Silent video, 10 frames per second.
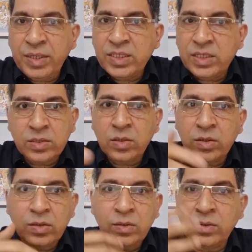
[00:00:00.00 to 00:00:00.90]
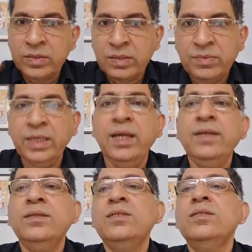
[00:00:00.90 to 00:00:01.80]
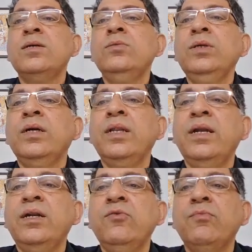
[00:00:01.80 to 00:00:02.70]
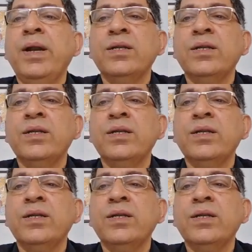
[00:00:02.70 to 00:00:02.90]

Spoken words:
images or something like that. This is how the creative